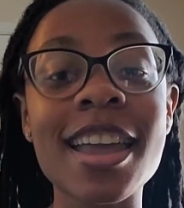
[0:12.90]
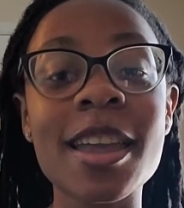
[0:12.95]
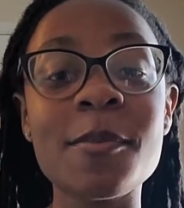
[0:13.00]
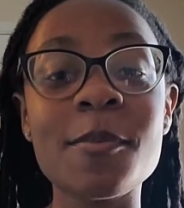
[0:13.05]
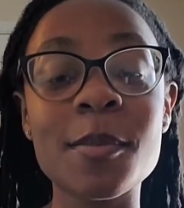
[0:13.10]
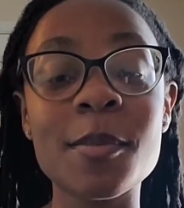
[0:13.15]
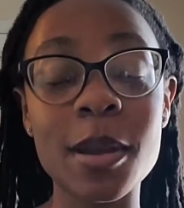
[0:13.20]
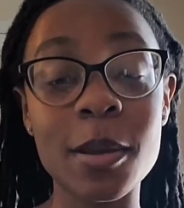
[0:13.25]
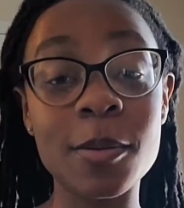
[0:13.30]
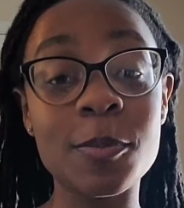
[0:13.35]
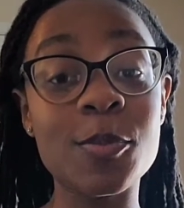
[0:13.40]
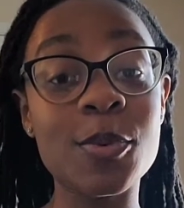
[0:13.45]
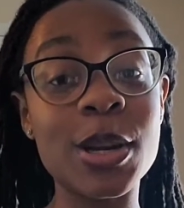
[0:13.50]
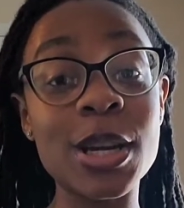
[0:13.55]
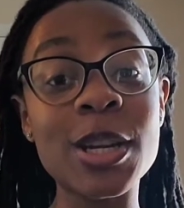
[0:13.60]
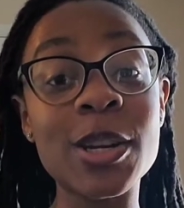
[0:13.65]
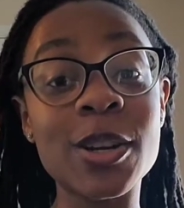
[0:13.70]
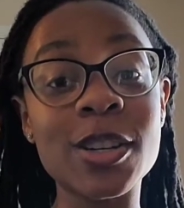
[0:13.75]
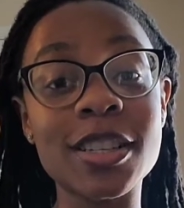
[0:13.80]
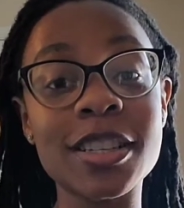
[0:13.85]
I'm a
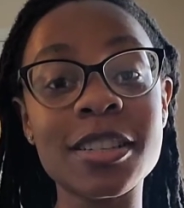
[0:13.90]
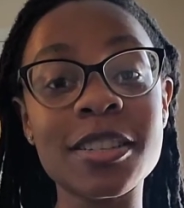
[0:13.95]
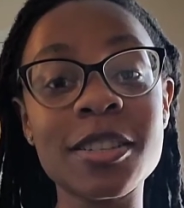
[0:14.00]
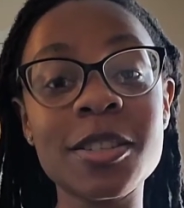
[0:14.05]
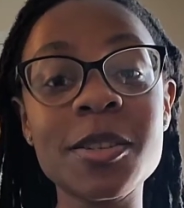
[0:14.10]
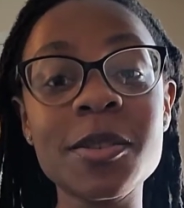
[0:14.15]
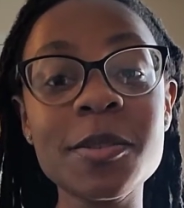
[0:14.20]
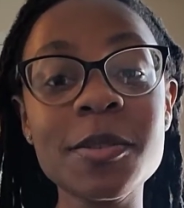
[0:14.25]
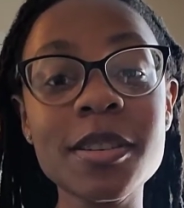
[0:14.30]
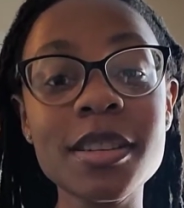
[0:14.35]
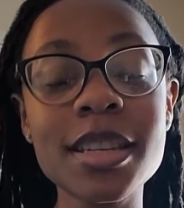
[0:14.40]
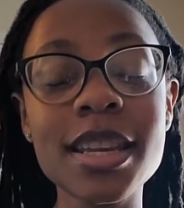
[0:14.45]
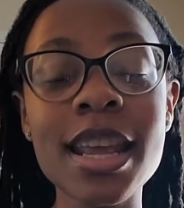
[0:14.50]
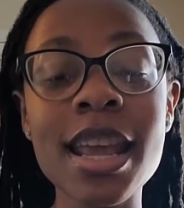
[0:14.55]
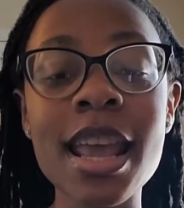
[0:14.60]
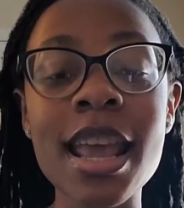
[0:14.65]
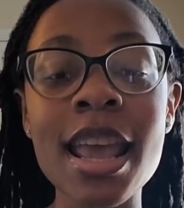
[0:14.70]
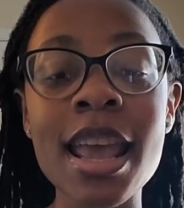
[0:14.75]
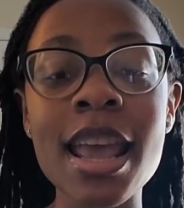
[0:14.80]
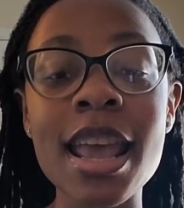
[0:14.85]
pre-nursing student,
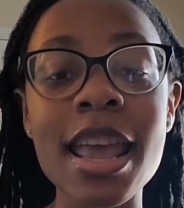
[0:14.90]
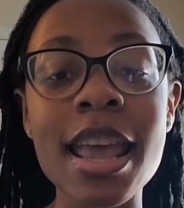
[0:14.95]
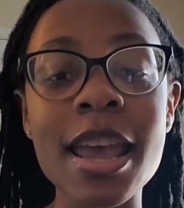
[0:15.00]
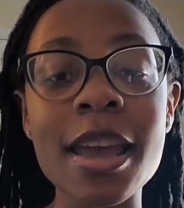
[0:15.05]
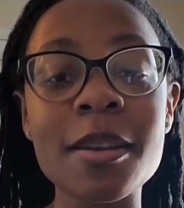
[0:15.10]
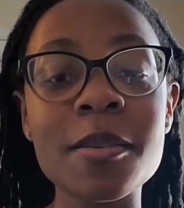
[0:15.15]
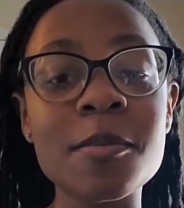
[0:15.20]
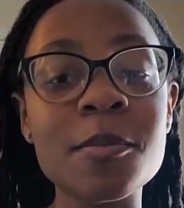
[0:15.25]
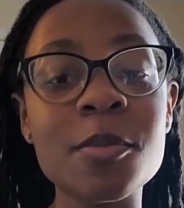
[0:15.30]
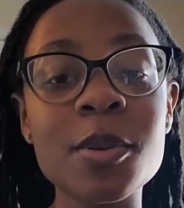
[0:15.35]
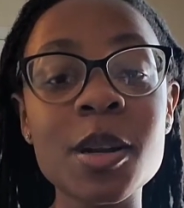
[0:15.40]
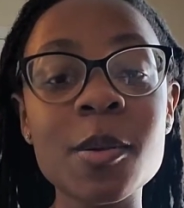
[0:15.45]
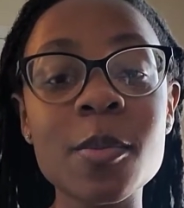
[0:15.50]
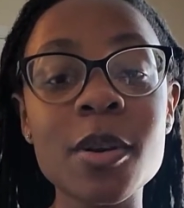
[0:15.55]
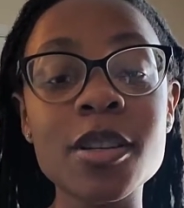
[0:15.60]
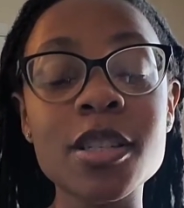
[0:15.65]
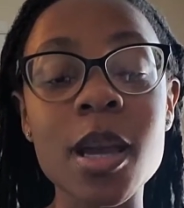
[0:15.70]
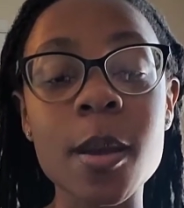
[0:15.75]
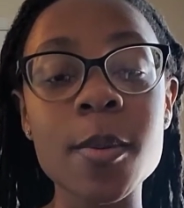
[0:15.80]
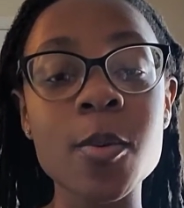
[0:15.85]
and pretty
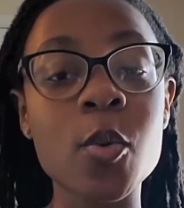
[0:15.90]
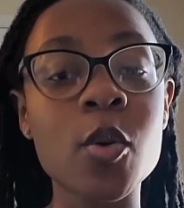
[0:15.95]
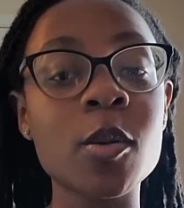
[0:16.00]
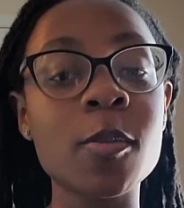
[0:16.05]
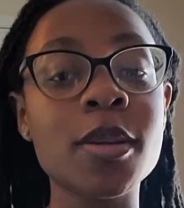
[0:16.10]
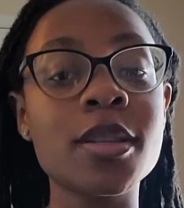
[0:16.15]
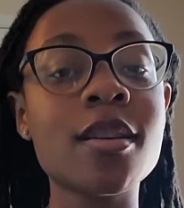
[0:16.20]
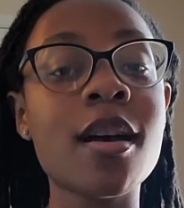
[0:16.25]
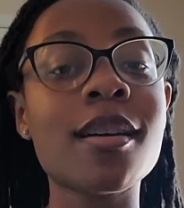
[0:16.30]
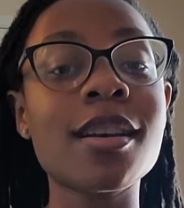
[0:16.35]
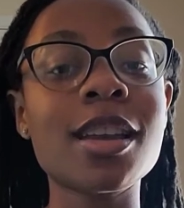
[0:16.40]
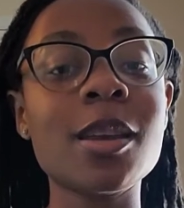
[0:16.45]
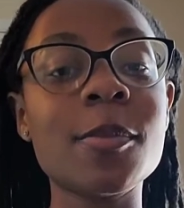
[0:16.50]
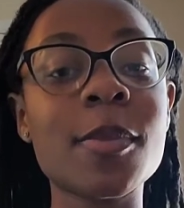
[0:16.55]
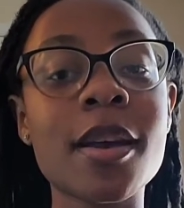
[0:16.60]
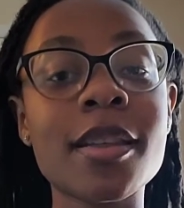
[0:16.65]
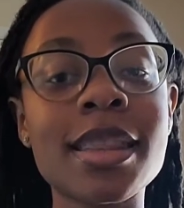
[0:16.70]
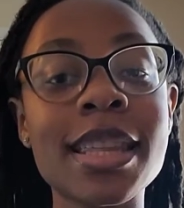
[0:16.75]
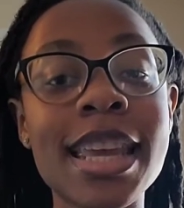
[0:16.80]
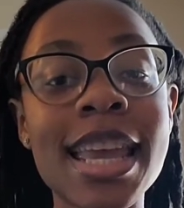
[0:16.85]
much I'm going to be talking
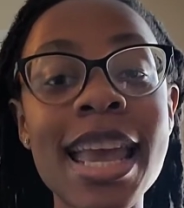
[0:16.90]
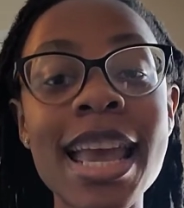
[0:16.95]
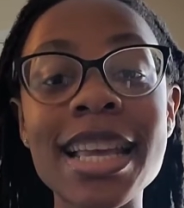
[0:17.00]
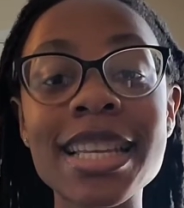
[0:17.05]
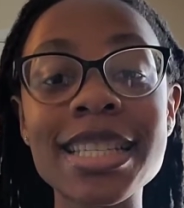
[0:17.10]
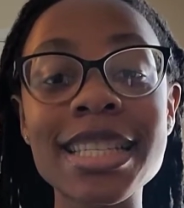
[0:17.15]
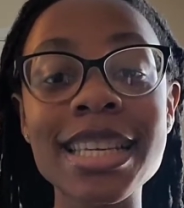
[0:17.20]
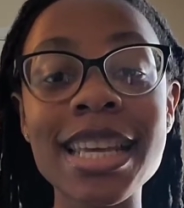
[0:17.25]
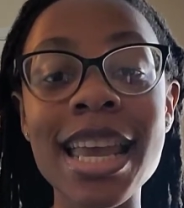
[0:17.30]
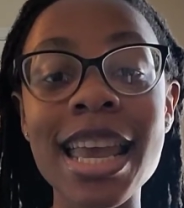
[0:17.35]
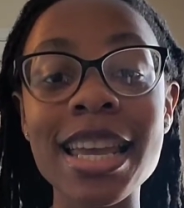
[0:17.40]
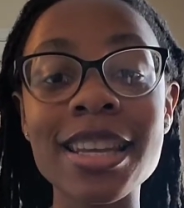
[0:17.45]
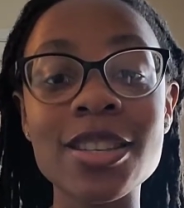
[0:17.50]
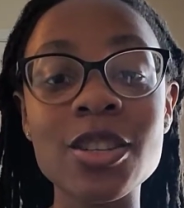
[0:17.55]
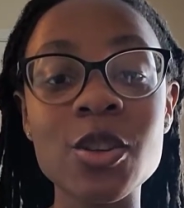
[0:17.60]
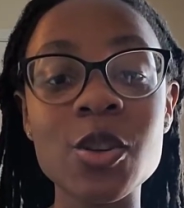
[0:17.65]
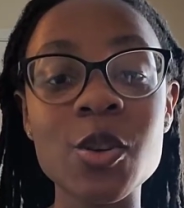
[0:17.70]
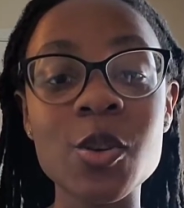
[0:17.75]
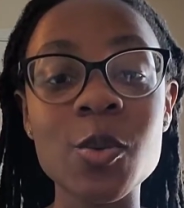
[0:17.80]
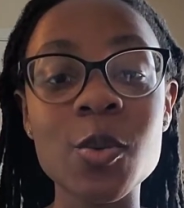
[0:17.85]
about the Hesi
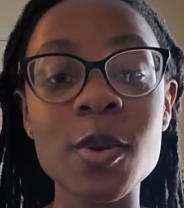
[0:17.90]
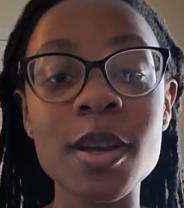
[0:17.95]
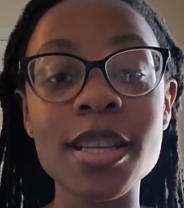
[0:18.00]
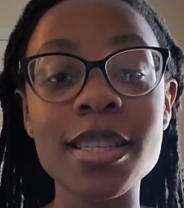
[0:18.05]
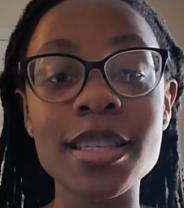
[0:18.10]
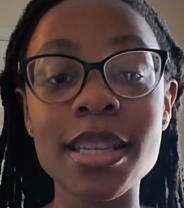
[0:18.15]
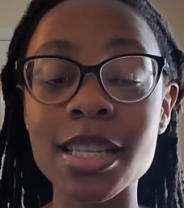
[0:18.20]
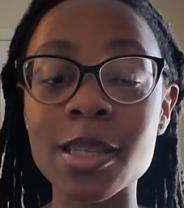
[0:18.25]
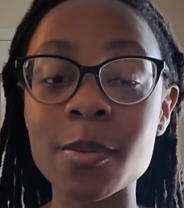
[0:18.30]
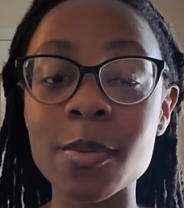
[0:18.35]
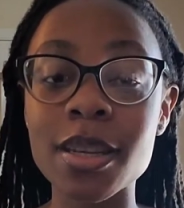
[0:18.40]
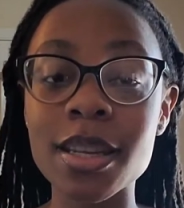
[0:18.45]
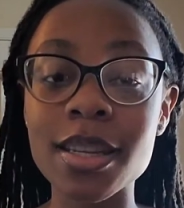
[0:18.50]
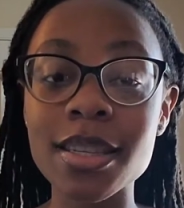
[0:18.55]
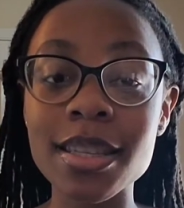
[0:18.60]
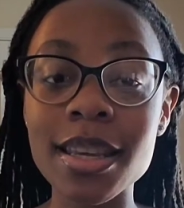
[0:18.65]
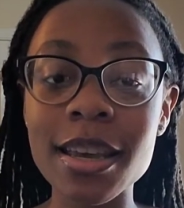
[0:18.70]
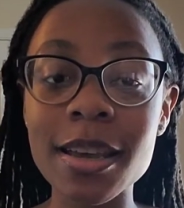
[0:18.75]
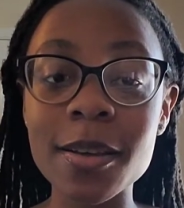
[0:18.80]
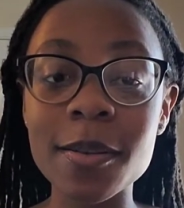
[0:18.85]
A2 assessment
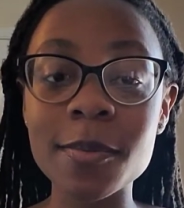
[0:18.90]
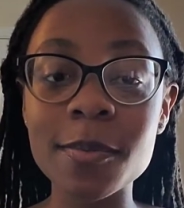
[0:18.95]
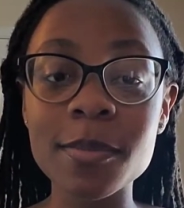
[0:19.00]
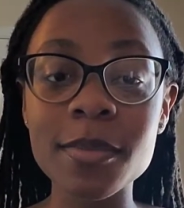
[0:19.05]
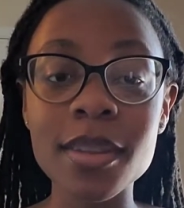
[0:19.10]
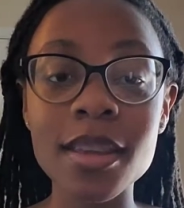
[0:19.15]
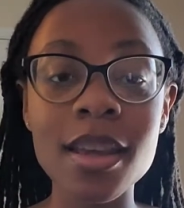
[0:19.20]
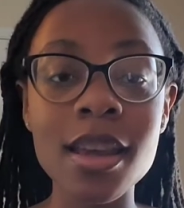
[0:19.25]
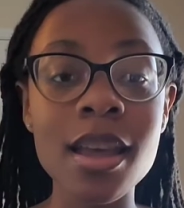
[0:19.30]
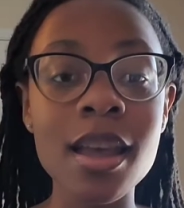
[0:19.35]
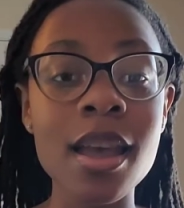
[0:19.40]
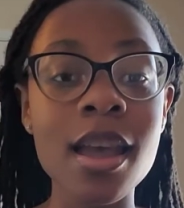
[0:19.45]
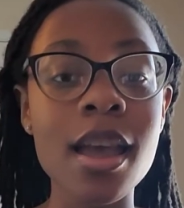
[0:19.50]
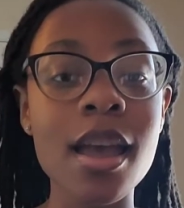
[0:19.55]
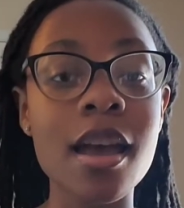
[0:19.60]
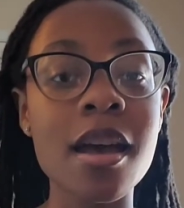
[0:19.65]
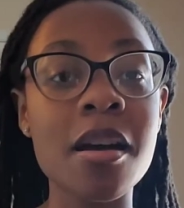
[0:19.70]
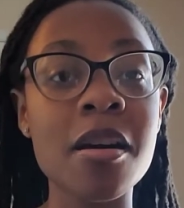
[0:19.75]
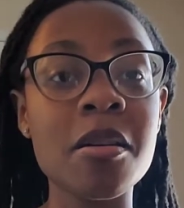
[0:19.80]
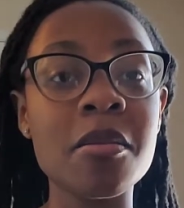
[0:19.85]
exam.
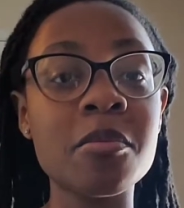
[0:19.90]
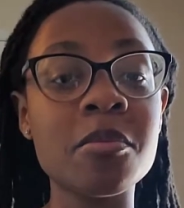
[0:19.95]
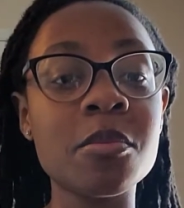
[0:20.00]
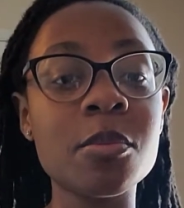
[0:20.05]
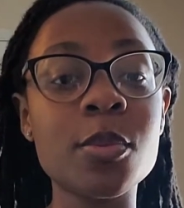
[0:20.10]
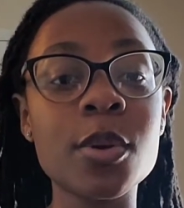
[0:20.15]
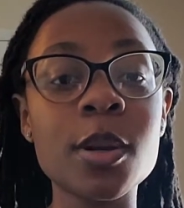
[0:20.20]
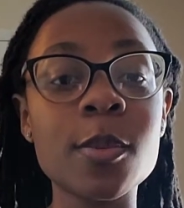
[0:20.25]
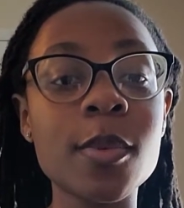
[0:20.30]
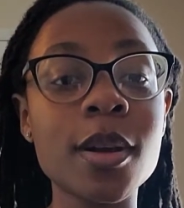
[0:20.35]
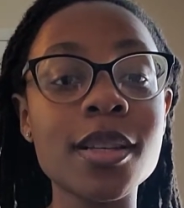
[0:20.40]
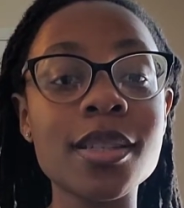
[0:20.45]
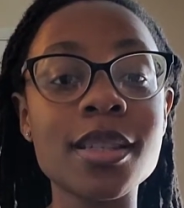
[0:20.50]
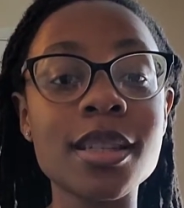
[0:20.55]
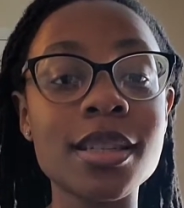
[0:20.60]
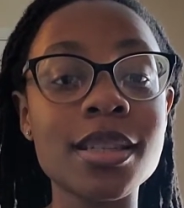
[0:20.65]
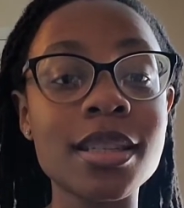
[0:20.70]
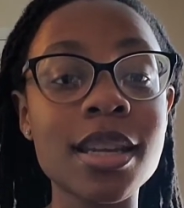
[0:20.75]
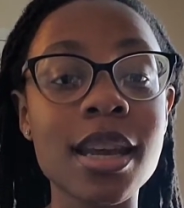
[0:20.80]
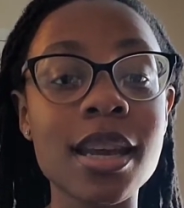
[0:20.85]
Pretty much
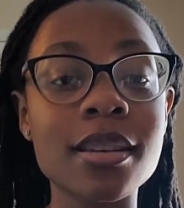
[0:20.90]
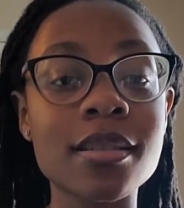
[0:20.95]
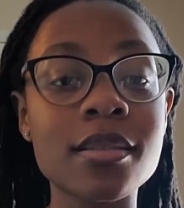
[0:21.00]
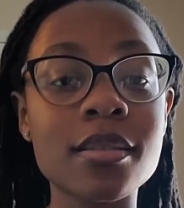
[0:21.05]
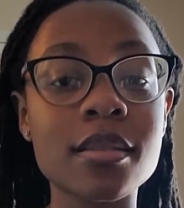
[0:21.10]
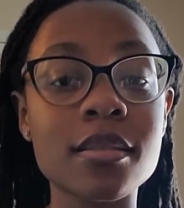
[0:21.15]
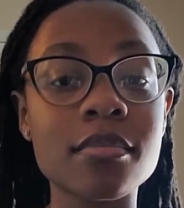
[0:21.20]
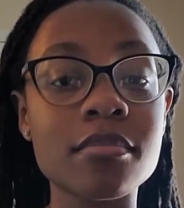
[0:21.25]
this test